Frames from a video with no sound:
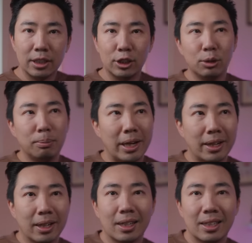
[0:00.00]
to make
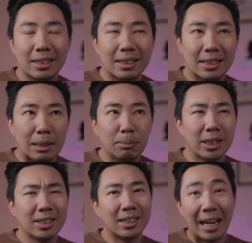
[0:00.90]
it
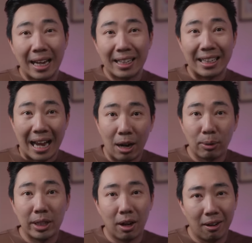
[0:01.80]
seamless and
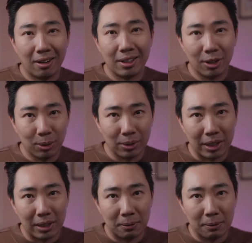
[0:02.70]
carry-on only.